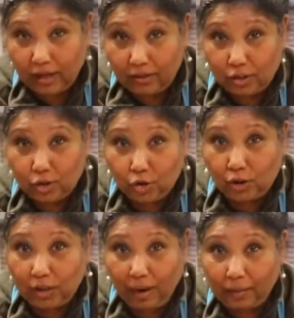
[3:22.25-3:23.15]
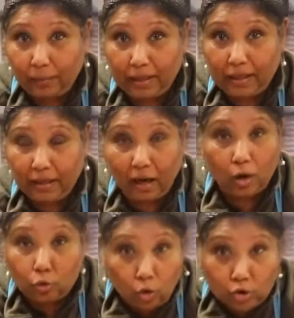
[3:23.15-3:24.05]
The sugar might be
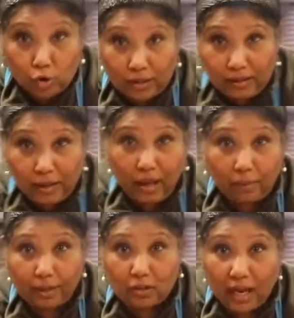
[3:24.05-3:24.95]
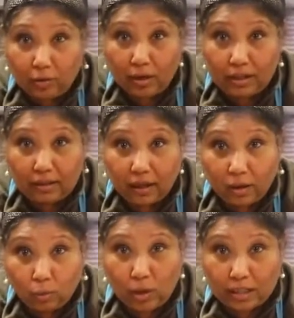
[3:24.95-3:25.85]
raw sugar, because that really
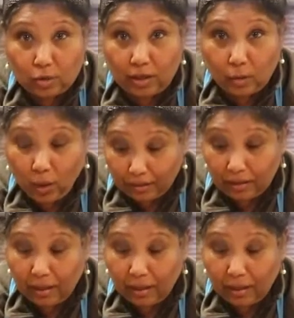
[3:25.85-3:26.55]
works really well.